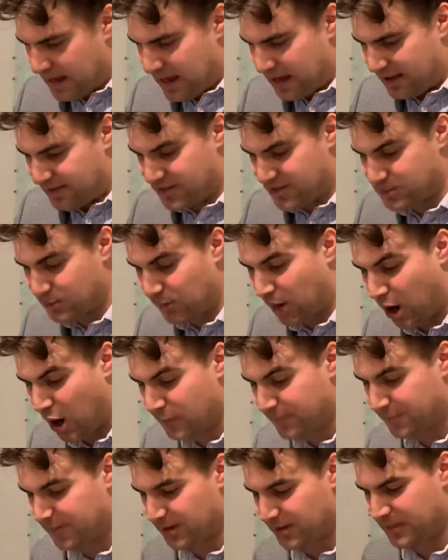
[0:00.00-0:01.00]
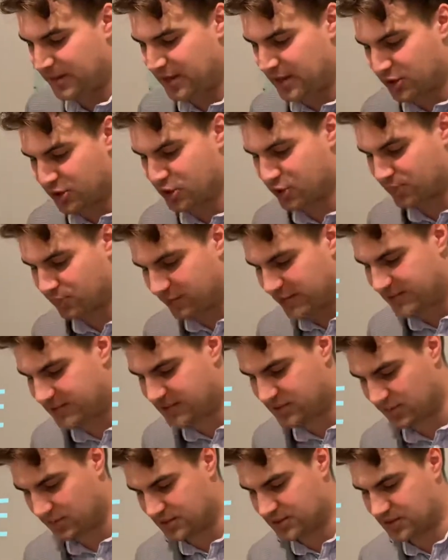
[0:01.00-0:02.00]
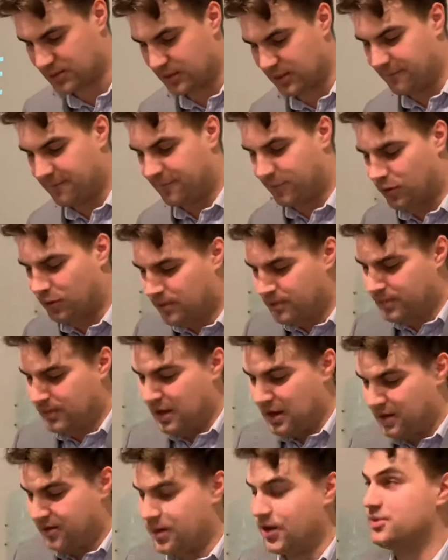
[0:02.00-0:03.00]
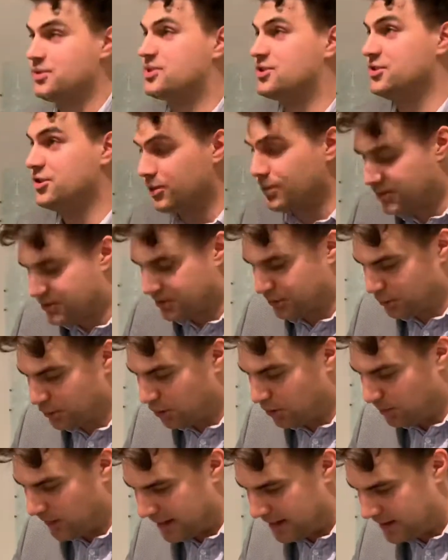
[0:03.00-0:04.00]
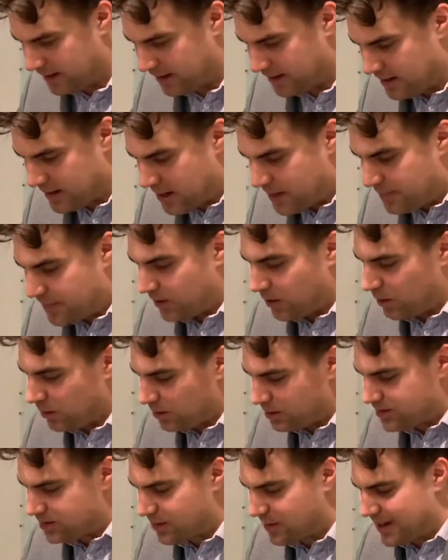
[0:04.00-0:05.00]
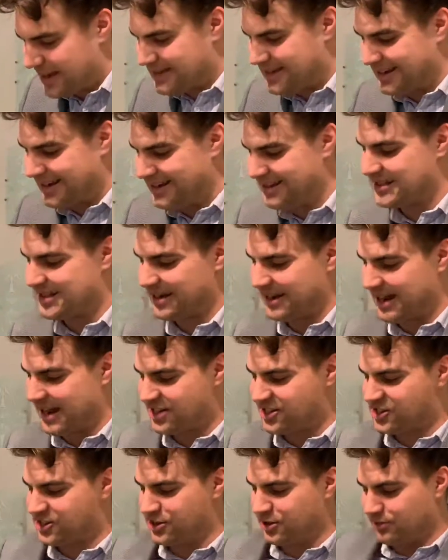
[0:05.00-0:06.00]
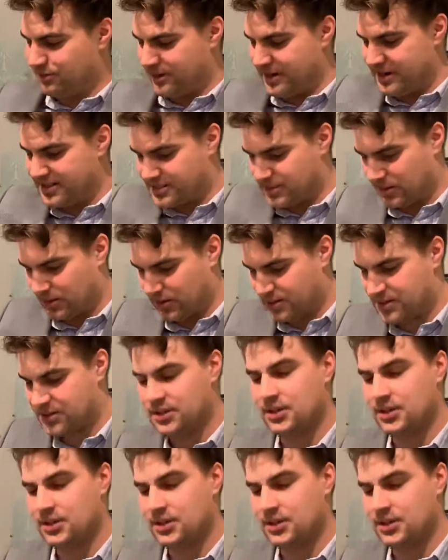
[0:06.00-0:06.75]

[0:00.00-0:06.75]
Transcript: This will hopefully be a good resource to inform those new to Norway, but also as an international resource